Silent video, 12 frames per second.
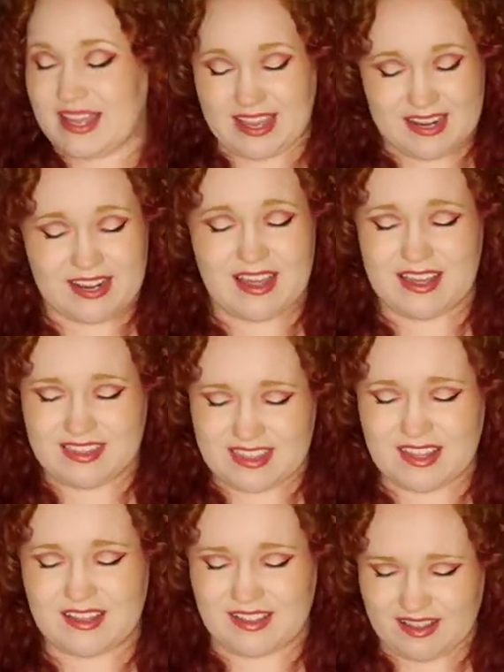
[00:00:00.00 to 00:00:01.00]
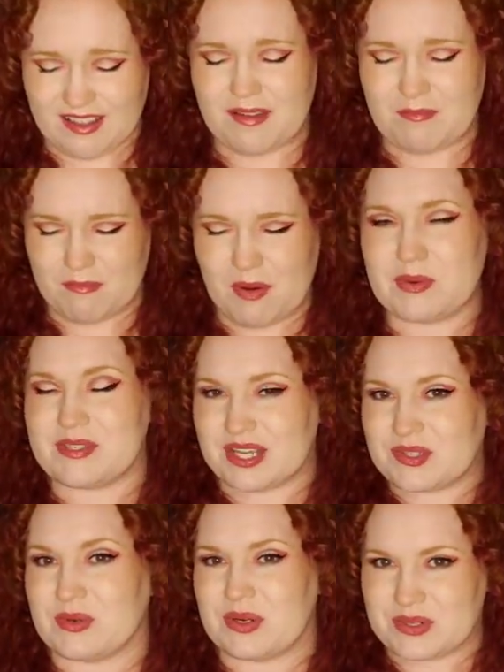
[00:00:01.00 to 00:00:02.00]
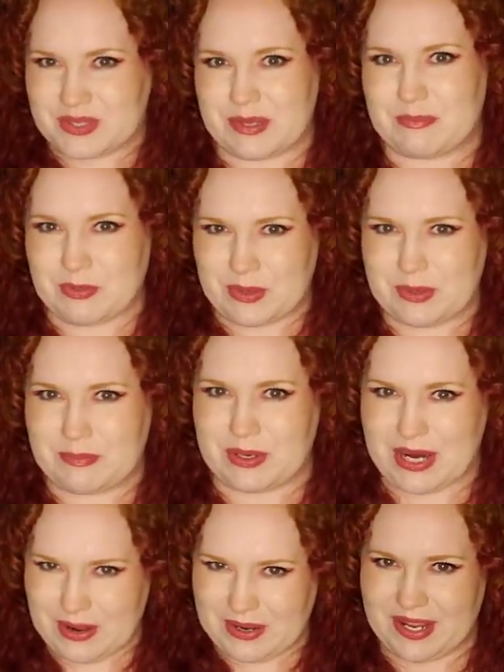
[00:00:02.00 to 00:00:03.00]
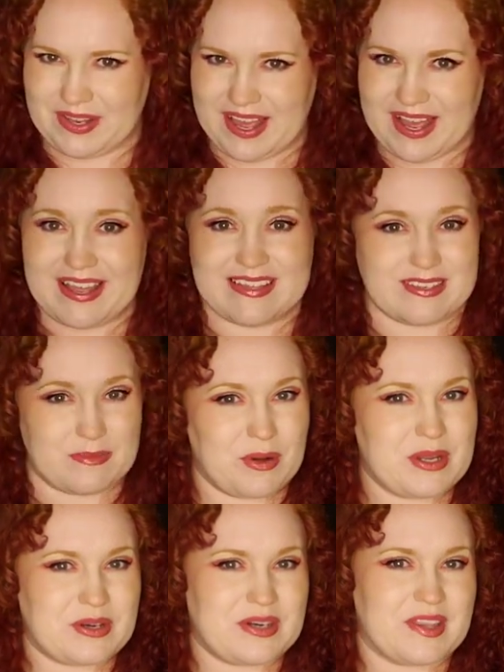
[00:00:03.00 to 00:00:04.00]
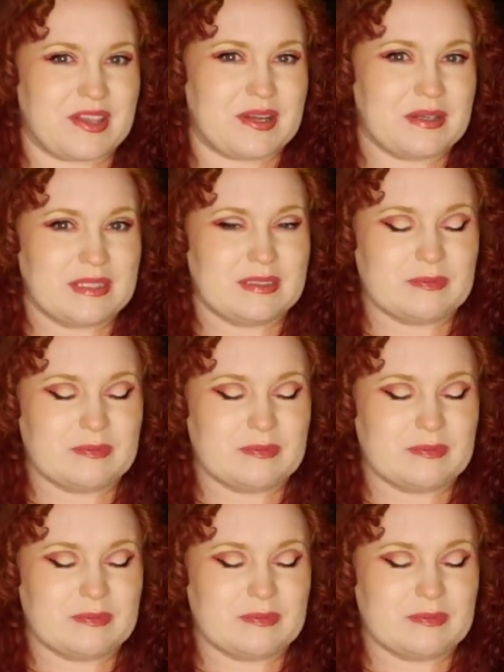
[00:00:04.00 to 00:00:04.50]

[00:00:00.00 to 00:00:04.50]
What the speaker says: And I think most sex workers get burnt out on that at some point or another.